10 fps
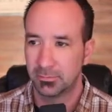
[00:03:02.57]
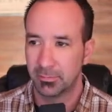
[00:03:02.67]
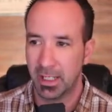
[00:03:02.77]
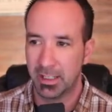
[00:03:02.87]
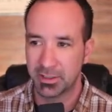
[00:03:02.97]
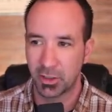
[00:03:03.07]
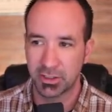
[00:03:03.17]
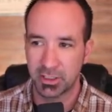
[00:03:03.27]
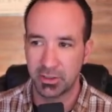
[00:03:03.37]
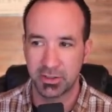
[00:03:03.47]
And that's all it's
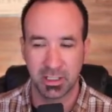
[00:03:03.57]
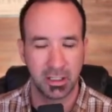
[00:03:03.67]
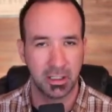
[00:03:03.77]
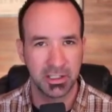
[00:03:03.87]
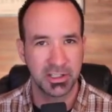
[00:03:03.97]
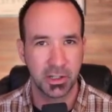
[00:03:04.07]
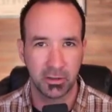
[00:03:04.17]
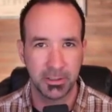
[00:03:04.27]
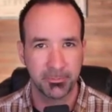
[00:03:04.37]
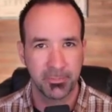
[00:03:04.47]
going to do. It's going to
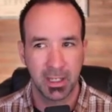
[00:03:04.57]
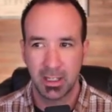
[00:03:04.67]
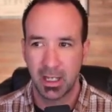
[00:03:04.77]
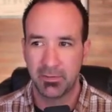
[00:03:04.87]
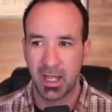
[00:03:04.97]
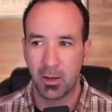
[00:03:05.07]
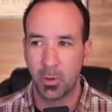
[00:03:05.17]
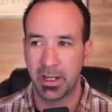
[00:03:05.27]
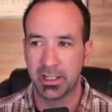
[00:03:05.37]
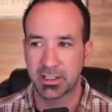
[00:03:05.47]
uninstall it. And that
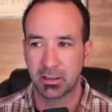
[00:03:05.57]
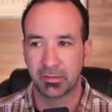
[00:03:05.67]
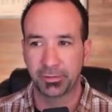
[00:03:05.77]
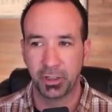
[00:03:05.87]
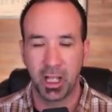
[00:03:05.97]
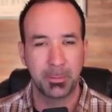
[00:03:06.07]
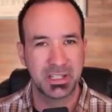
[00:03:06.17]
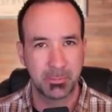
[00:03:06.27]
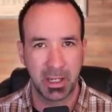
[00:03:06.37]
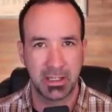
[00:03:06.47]
way it's going to free up
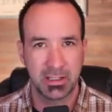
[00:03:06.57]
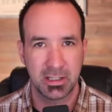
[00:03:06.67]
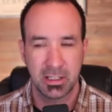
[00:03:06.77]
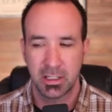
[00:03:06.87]
space.